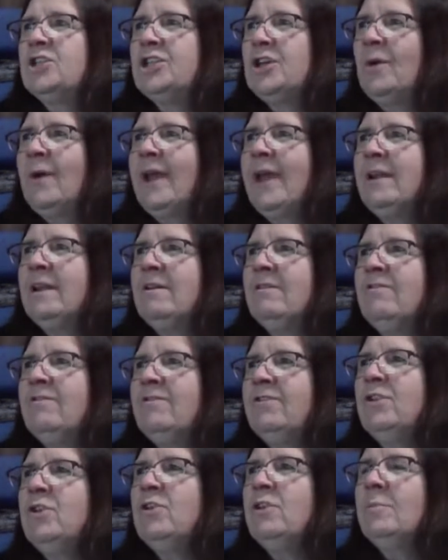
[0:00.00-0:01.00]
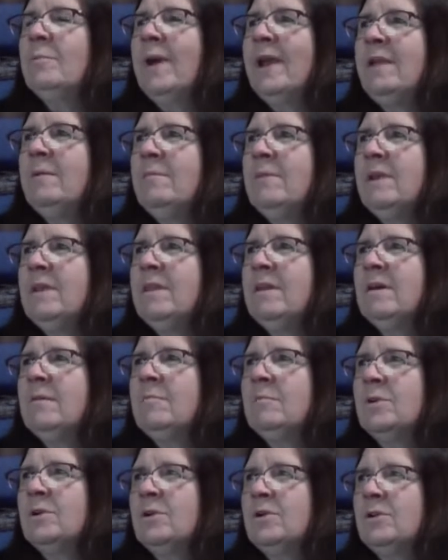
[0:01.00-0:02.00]
Joanna Fluke might be
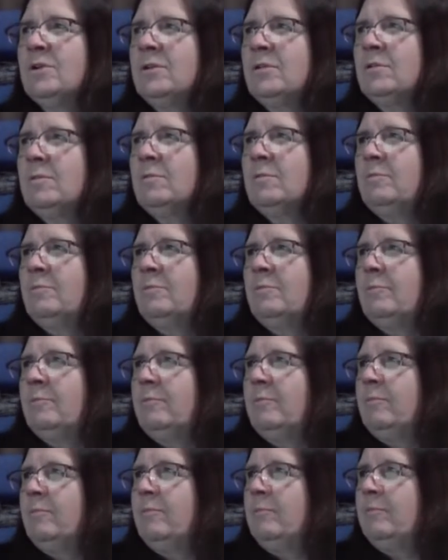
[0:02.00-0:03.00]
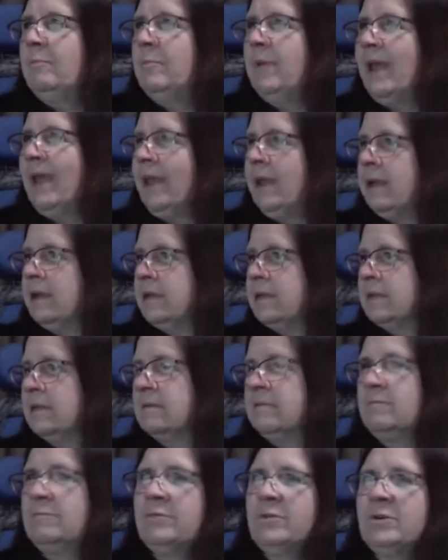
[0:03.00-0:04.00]
the murder
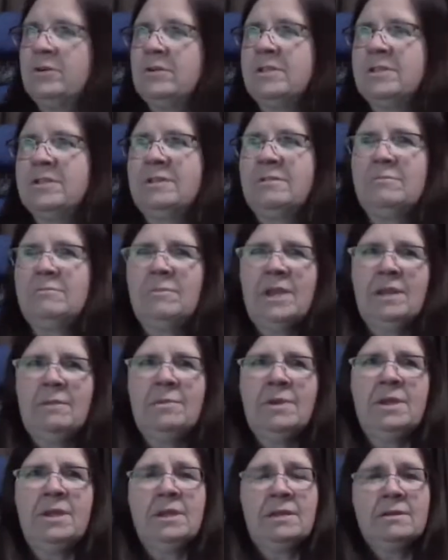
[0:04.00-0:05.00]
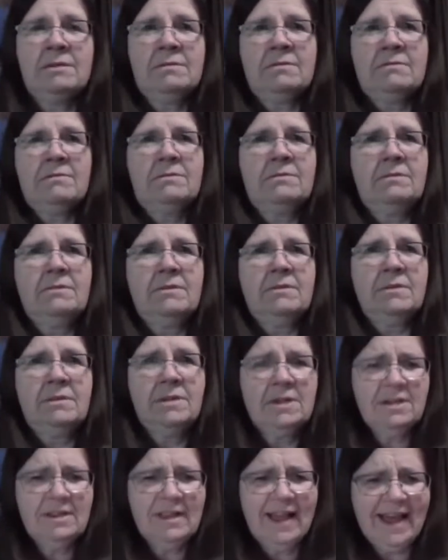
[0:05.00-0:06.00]
baked person, maybe.
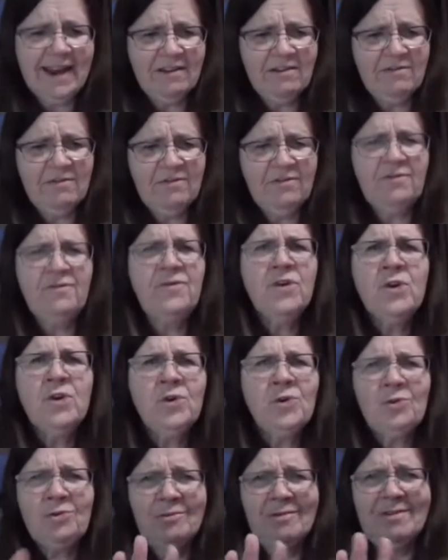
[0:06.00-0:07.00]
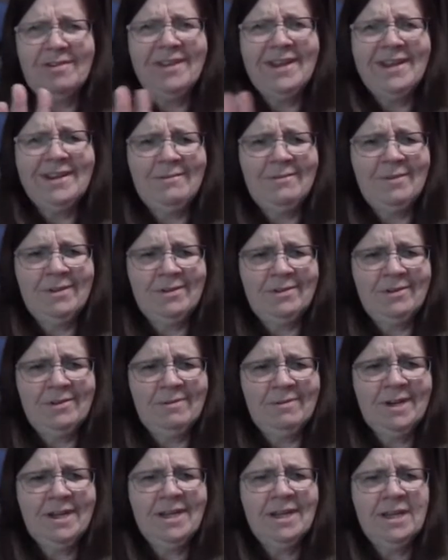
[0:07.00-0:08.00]
A lot of food related with
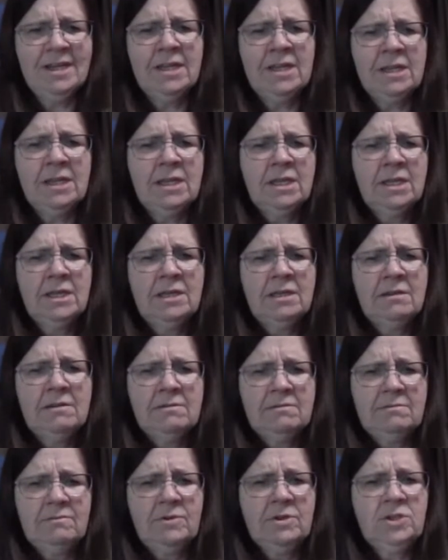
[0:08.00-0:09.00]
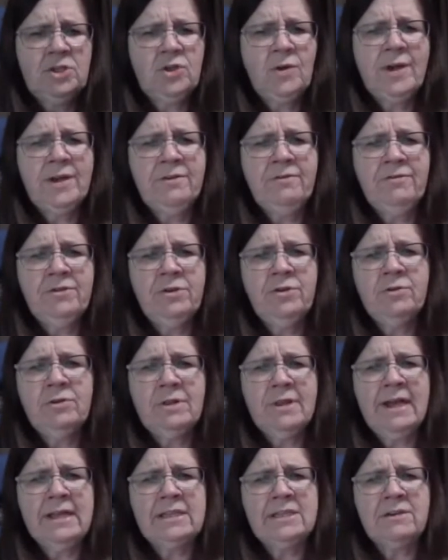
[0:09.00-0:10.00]
her, right? With Joanna
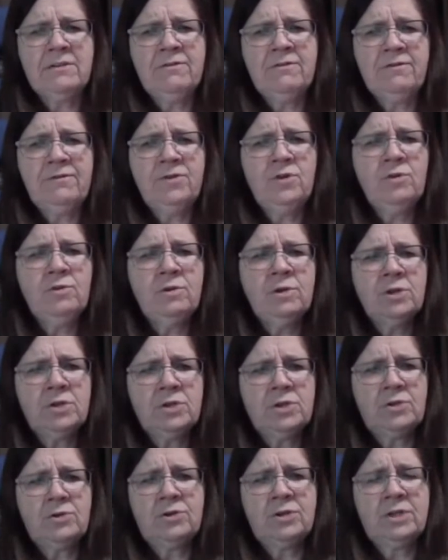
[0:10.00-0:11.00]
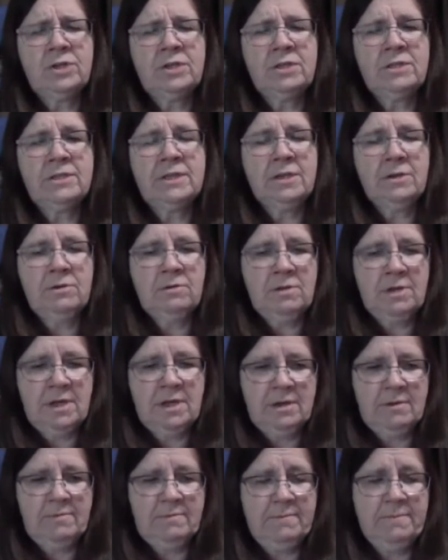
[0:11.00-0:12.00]
Fluke. Lots of food stories. I know
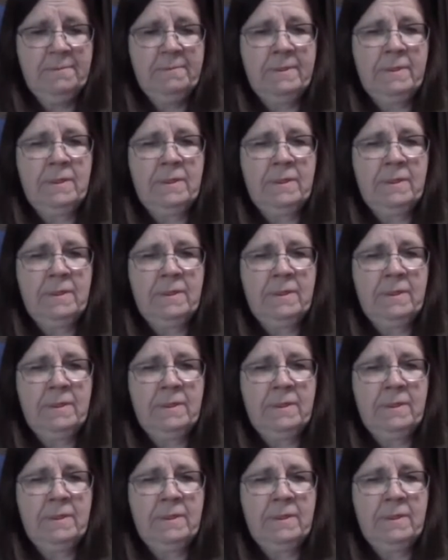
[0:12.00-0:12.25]
that.